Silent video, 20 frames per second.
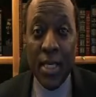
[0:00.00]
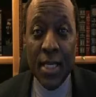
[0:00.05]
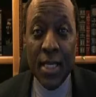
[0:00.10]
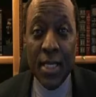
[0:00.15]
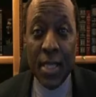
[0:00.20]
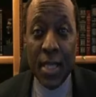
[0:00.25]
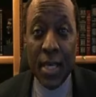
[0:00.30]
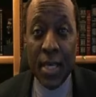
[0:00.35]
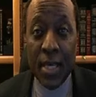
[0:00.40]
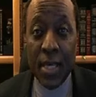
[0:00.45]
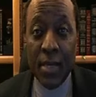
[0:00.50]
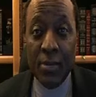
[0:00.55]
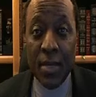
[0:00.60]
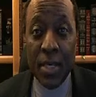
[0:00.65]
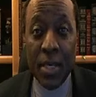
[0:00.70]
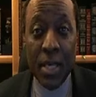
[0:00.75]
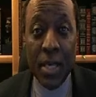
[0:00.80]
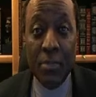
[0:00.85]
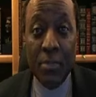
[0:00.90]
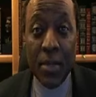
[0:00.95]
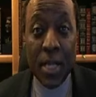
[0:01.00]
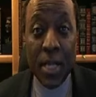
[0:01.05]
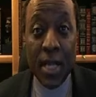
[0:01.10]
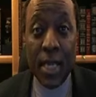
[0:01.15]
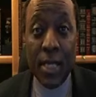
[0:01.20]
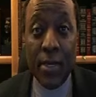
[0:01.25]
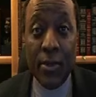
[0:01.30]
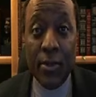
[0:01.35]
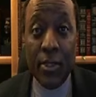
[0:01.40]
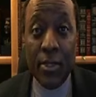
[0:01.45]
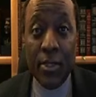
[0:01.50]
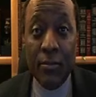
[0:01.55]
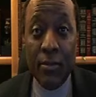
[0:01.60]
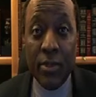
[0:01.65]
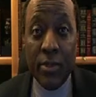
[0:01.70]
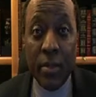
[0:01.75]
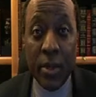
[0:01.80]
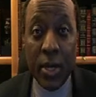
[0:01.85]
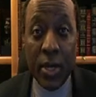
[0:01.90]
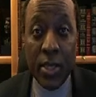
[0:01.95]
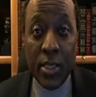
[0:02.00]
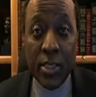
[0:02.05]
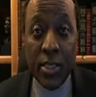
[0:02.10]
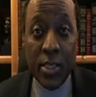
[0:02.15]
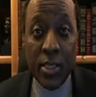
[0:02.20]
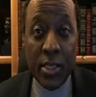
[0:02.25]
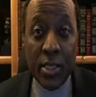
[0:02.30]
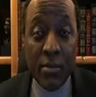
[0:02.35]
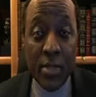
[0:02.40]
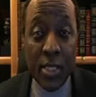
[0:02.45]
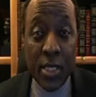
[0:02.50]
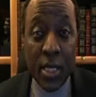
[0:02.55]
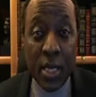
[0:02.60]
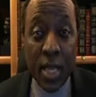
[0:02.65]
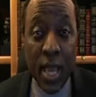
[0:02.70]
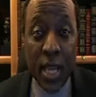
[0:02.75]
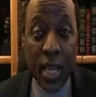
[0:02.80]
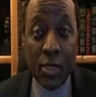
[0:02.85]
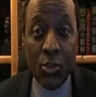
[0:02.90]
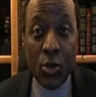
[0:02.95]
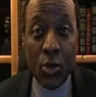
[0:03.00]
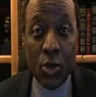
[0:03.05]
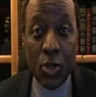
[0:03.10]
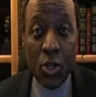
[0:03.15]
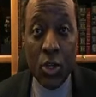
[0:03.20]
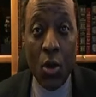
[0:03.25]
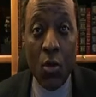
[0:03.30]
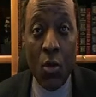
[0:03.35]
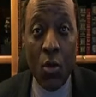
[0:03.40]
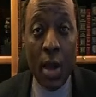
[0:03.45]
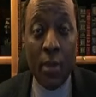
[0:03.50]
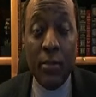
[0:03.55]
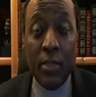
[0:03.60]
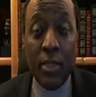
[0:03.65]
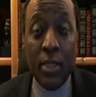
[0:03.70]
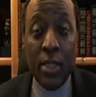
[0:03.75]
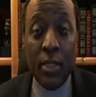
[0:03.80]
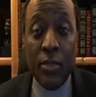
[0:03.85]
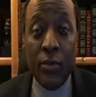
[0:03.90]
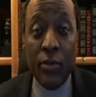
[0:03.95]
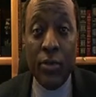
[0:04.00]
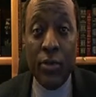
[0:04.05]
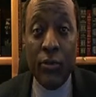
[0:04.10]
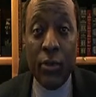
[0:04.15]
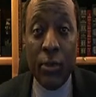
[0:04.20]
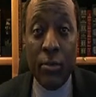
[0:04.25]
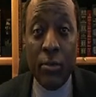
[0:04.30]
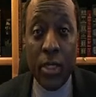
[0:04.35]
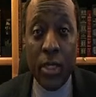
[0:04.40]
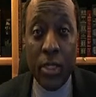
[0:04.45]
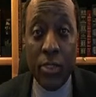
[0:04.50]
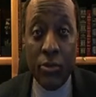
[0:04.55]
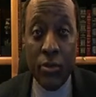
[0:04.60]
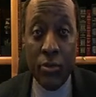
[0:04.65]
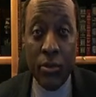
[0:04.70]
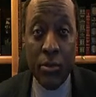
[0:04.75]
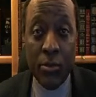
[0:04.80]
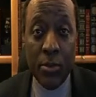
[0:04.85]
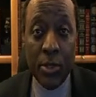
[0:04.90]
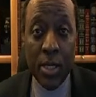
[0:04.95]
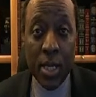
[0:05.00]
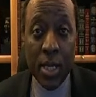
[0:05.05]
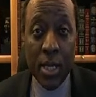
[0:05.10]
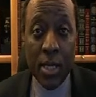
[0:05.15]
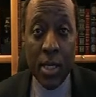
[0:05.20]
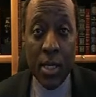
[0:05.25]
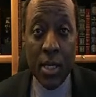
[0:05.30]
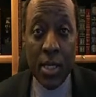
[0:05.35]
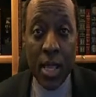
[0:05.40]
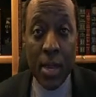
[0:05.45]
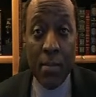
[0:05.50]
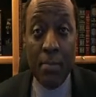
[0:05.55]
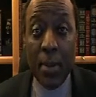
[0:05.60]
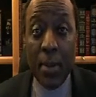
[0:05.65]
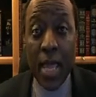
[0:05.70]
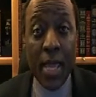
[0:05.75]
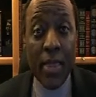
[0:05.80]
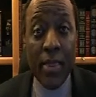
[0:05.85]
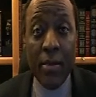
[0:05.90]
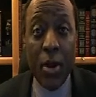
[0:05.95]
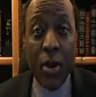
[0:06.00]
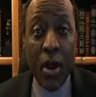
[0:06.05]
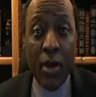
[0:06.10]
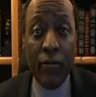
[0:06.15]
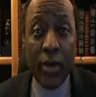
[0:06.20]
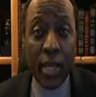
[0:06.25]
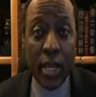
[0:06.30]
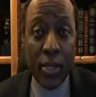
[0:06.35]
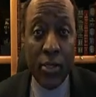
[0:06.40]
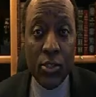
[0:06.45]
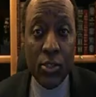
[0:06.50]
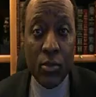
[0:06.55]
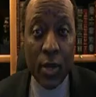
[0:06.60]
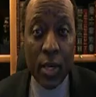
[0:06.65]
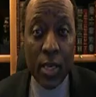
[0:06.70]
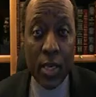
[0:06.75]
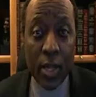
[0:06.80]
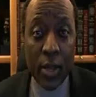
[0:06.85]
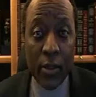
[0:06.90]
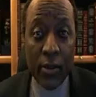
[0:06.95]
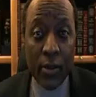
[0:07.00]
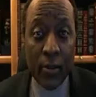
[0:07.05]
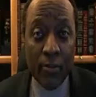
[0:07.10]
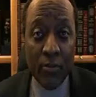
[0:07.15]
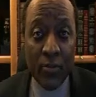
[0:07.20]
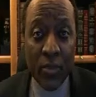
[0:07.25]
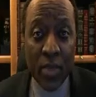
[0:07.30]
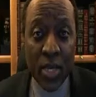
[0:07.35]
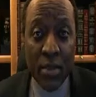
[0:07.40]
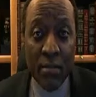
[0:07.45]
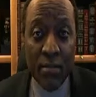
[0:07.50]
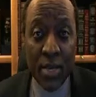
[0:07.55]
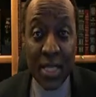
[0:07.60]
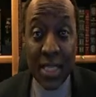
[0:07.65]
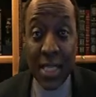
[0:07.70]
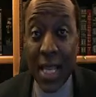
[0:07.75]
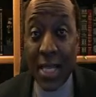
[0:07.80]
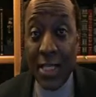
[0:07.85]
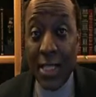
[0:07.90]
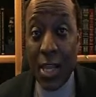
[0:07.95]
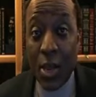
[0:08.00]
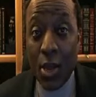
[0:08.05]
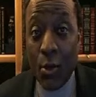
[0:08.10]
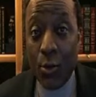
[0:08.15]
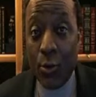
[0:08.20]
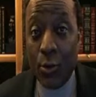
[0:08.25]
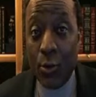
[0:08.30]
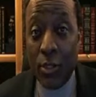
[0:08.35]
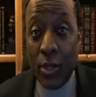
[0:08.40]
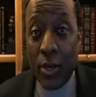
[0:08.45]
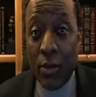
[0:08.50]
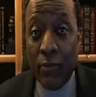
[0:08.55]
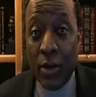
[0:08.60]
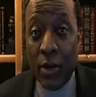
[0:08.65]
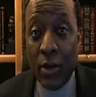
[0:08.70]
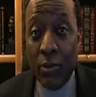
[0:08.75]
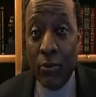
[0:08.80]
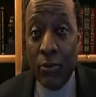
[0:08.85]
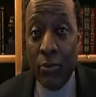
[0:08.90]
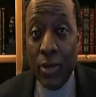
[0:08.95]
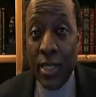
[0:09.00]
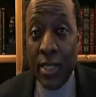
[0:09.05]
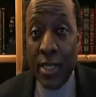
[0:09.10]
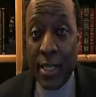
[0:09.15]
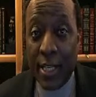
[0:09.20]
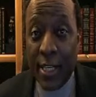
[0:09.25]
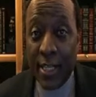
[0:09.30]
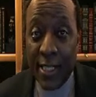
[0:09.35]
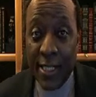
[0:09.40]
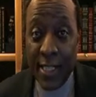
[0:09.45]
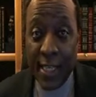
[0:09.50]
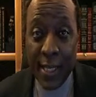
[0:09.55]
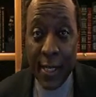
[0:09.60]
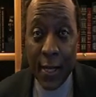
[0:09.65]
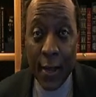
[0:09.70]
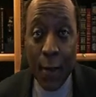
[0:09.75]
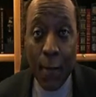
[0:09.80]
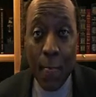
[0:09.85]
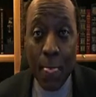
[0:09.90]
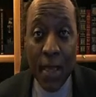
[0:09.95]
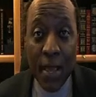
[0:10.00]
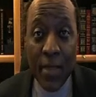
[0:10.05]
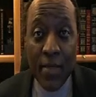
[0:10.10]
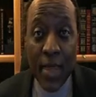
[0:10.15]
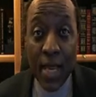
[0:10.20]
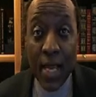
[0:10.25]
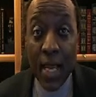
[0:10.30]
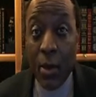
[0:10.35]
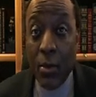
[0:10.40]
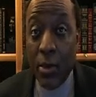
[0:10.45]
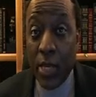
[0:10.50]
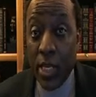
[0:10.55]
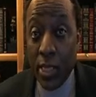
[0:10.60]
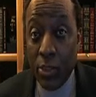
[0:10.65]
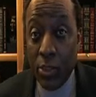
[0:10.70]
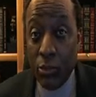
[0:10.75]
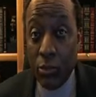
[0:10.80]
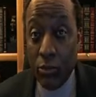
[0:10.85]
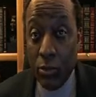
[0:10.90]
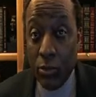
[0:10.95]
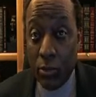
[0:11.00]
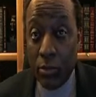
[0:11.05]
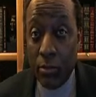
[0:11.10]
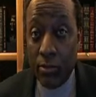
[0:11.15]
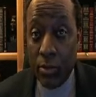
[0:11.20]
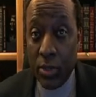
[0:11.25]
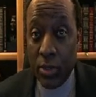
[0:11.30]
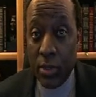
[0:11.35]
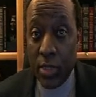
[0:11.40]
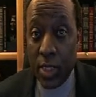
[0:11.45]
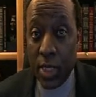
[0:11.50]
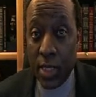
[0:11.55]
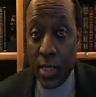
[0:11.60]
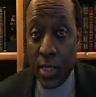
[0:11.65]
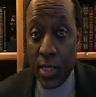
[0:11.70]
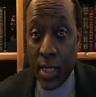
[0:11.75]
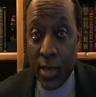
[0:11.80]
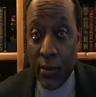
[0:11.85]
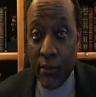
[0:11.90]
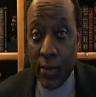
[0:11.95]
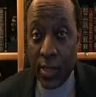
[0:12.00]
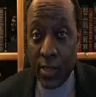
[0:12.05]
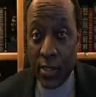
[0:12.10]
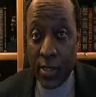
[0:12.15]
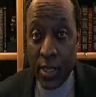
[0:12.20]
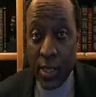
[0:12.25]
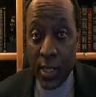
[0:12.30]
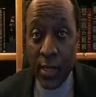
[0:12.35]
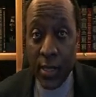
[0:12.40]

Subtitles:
The elite manipulators of the party system select or co-opt leaders from these groups, then play them off against one another. Much like the owners of a rigged casino, they allow each group to see itself as the